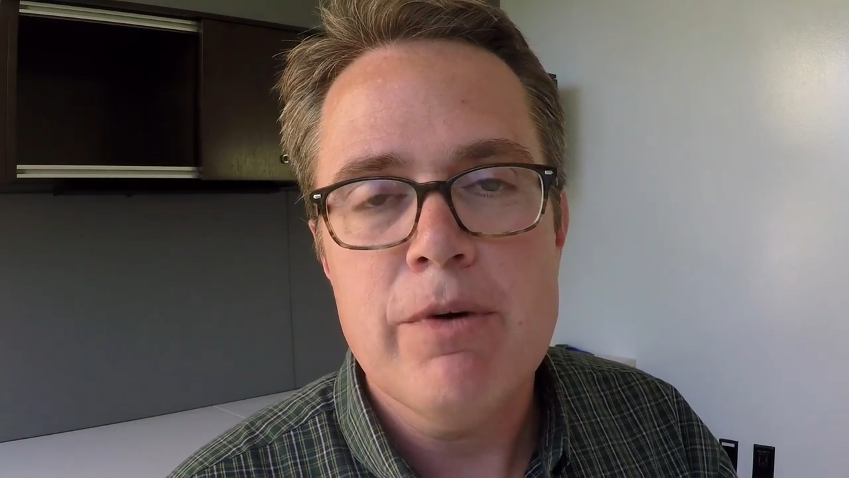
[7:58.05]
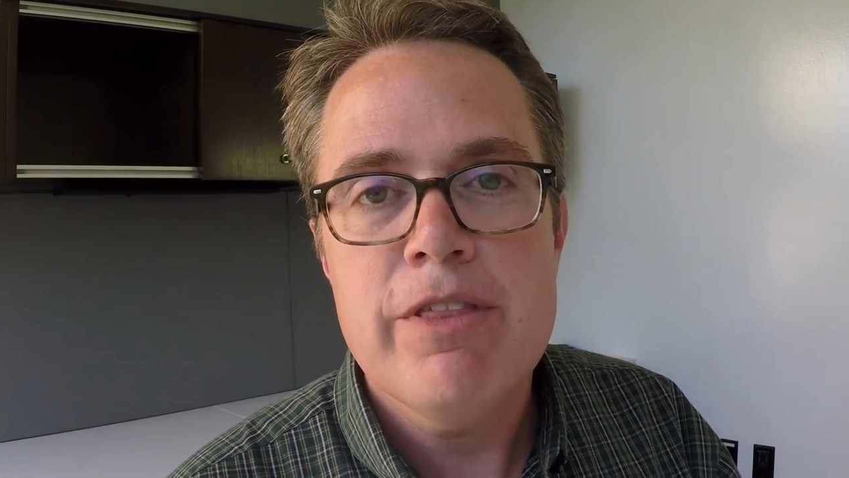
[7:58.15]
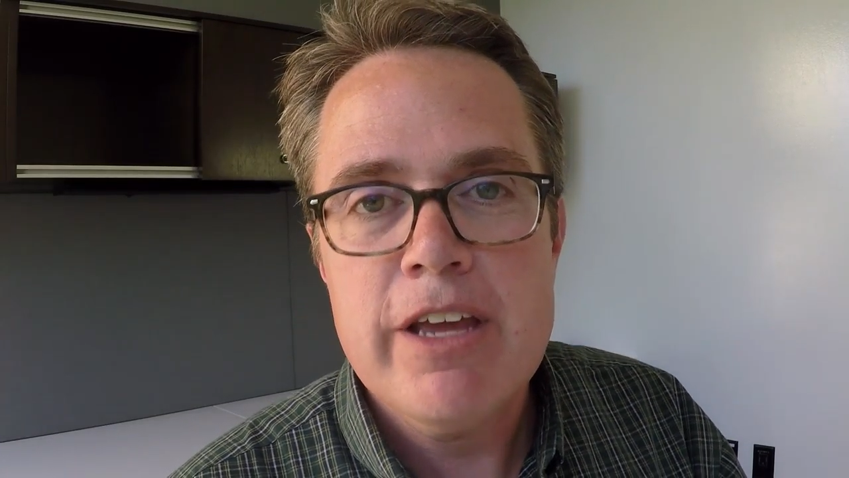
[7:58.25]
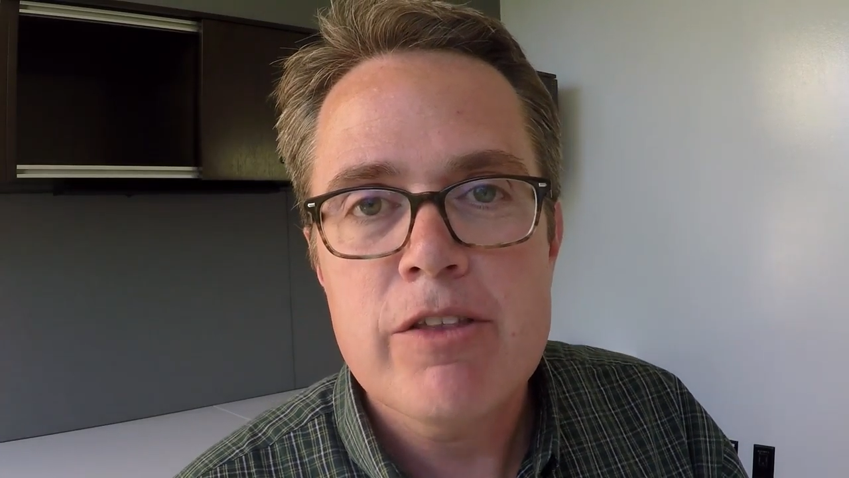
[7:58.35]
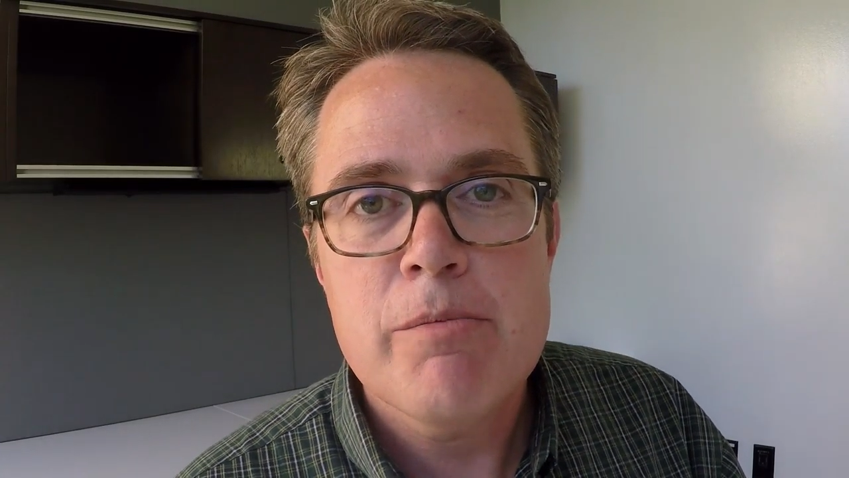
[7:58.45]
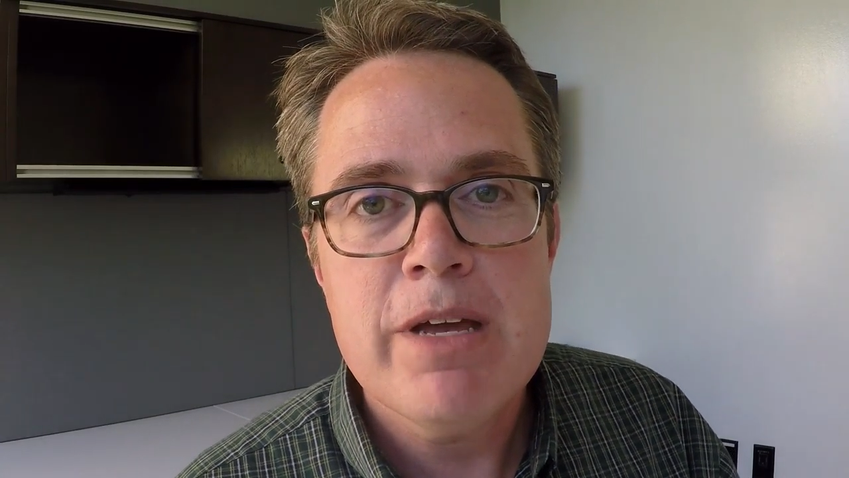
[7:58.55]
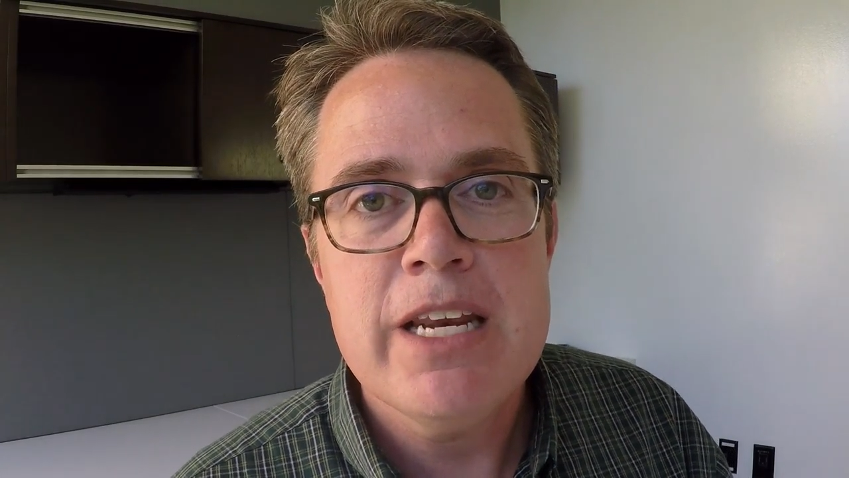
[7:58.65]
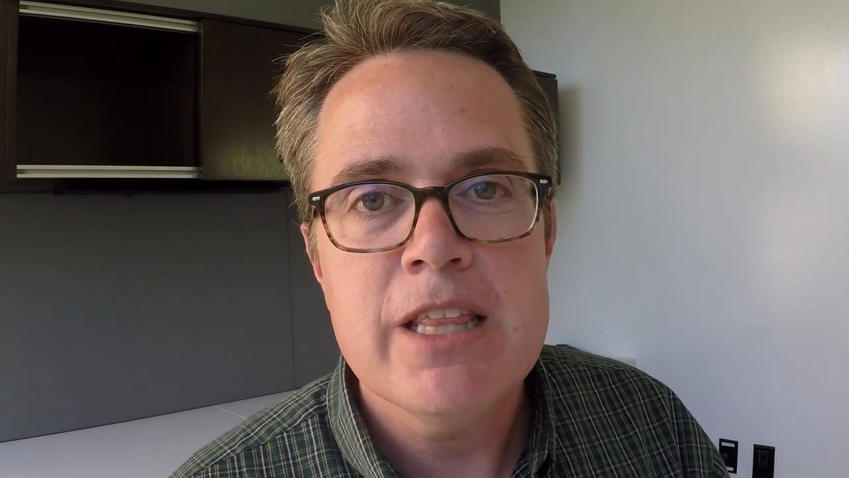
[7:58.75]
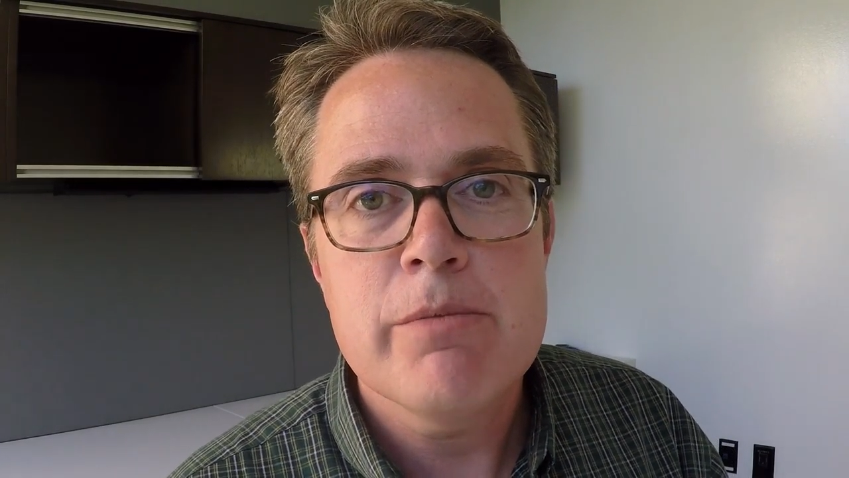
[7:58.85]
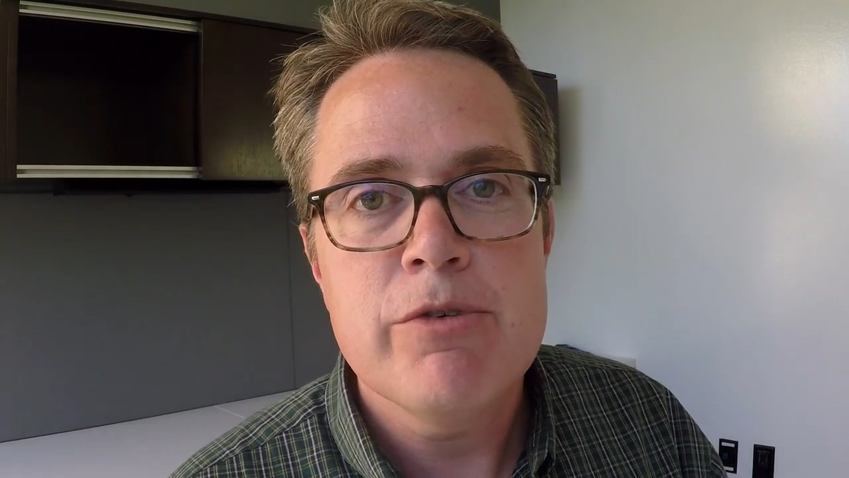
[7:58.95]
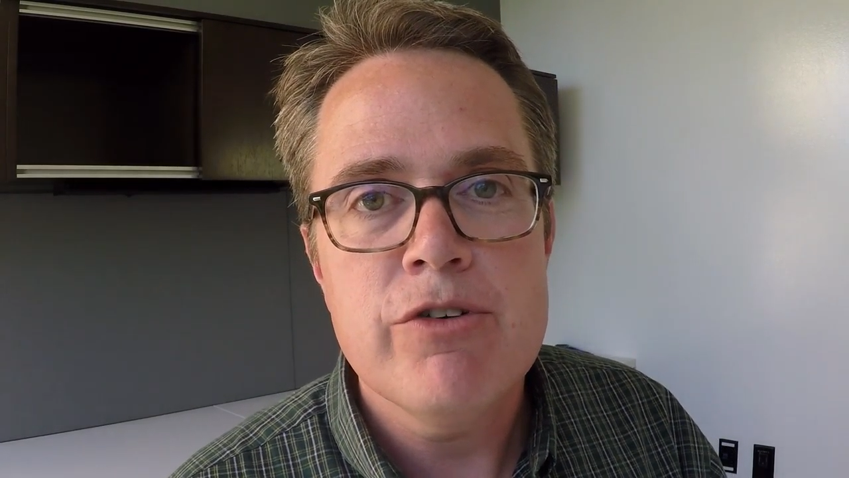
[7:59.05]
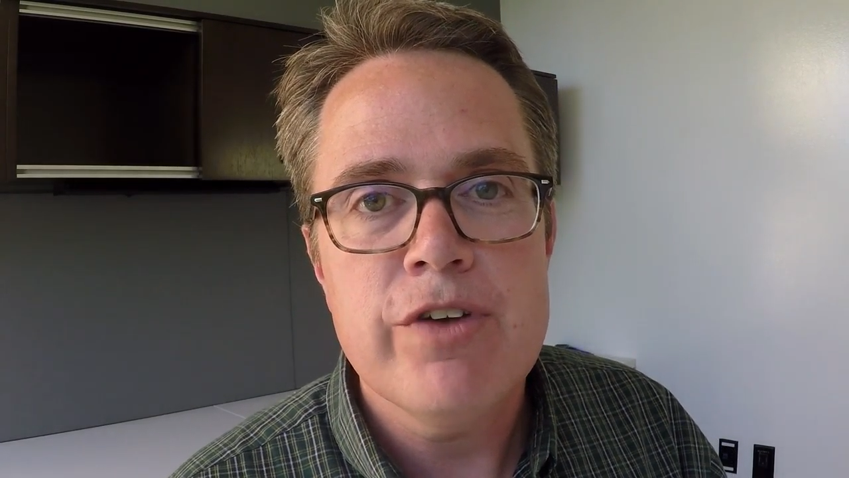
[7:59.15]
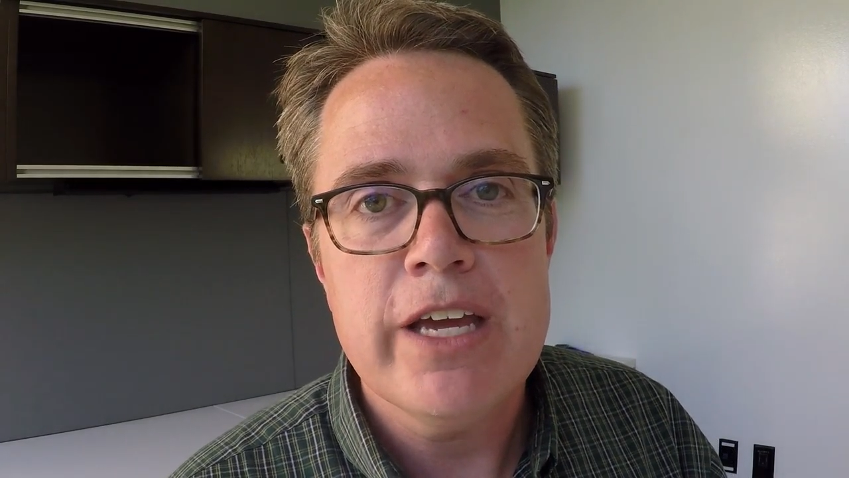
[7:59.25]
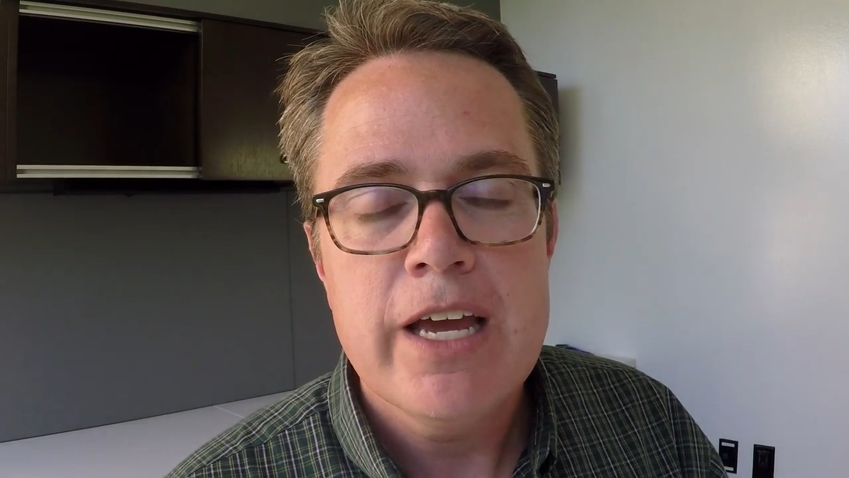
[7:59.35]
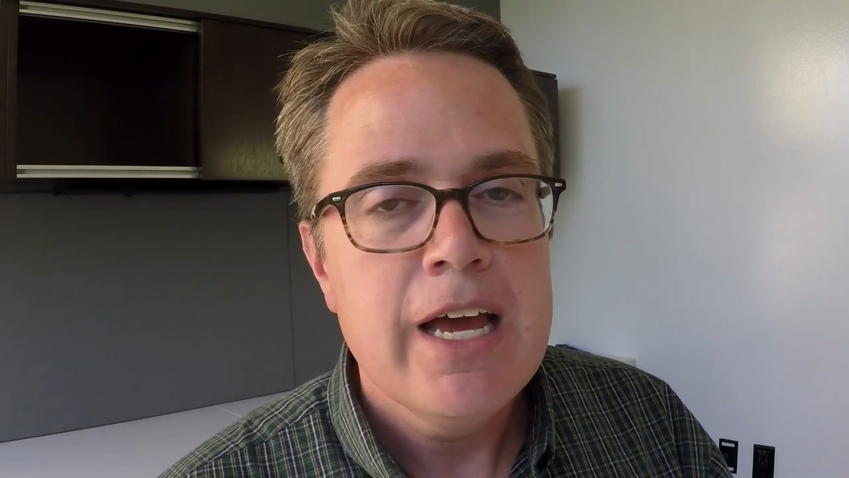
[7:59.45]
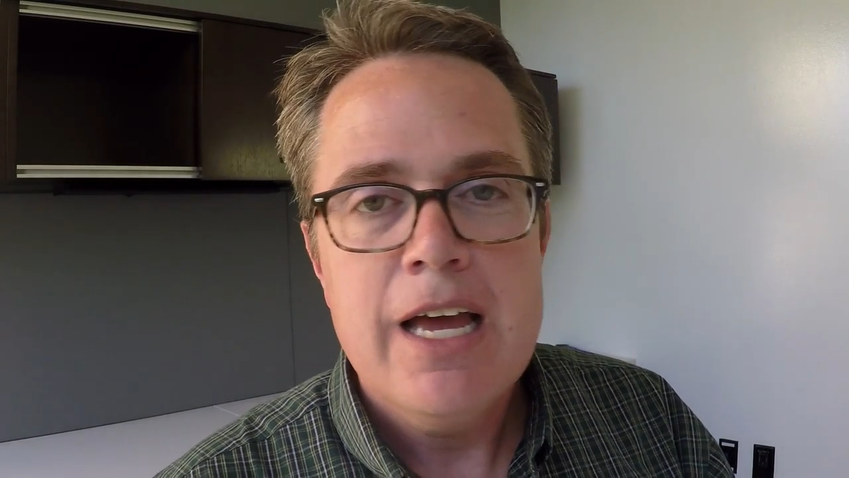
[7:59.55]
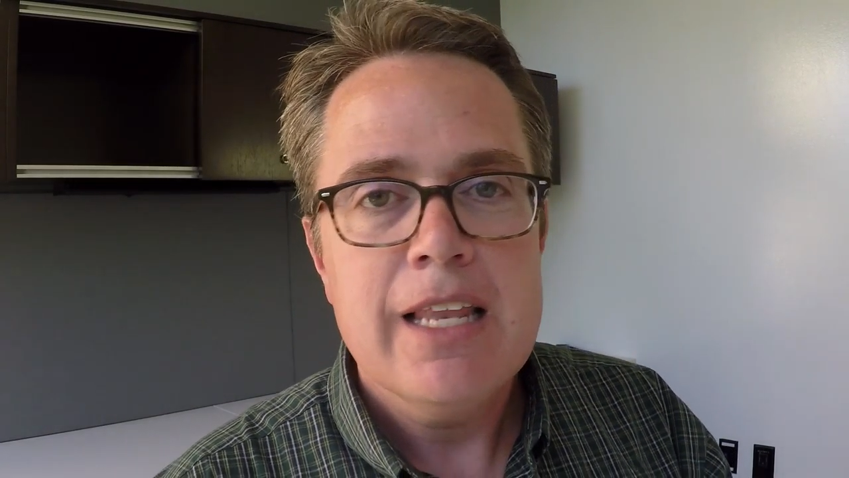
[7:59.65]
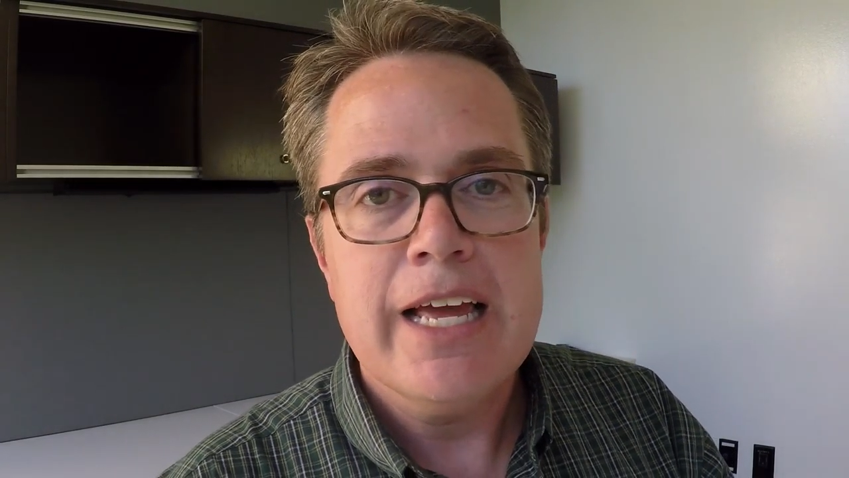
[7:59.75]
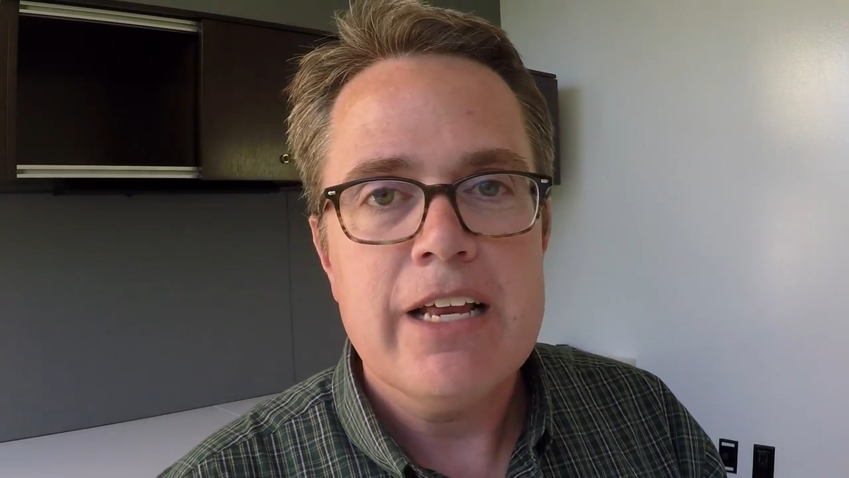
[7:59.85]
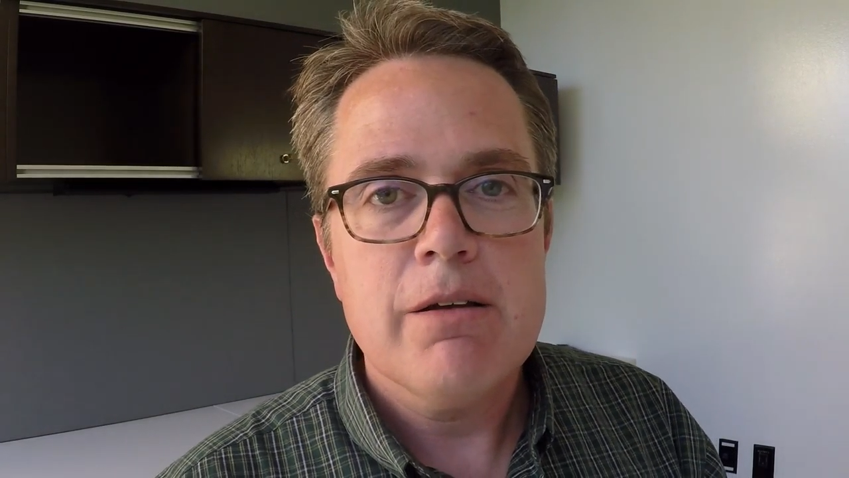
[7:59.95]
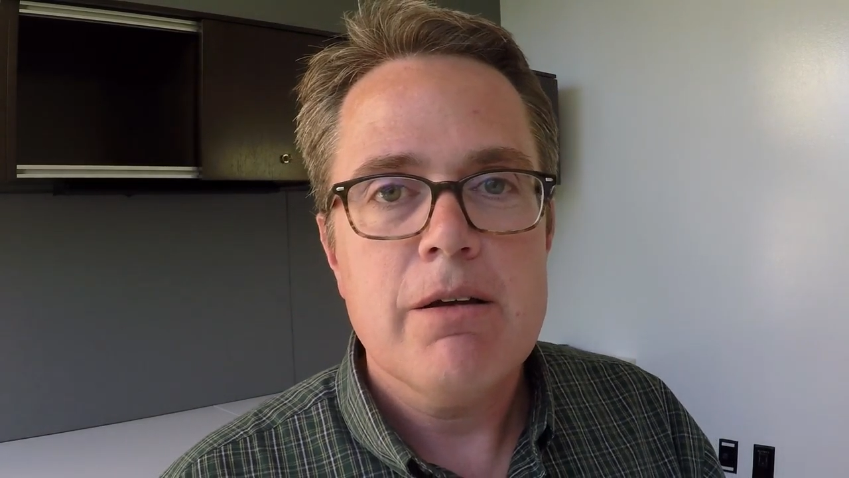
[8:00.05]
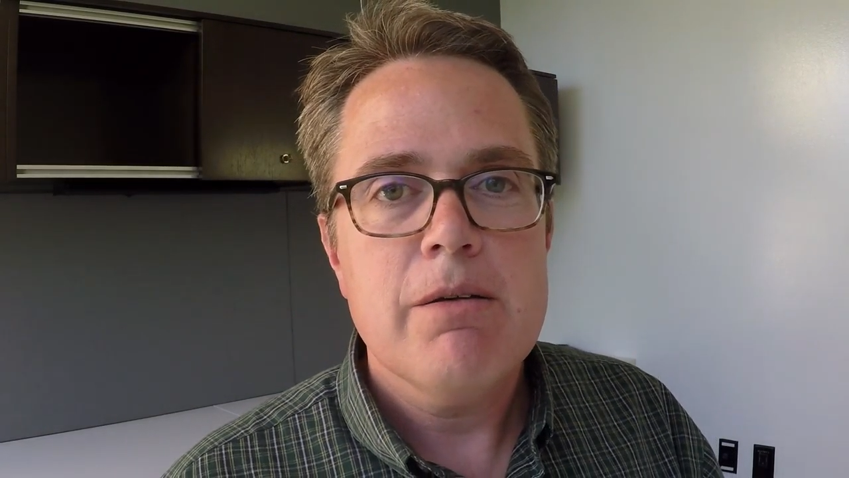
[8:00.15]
with the other men in the movie, like